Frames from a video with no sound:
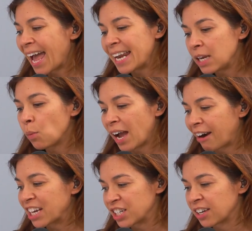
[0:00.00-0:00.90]
Anywhere
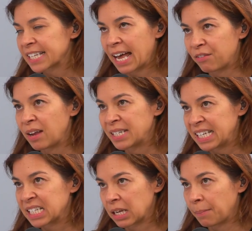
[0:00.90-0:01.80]
actually does have a
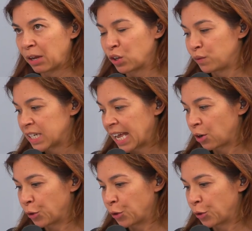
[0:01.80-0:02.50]
decent amount of debt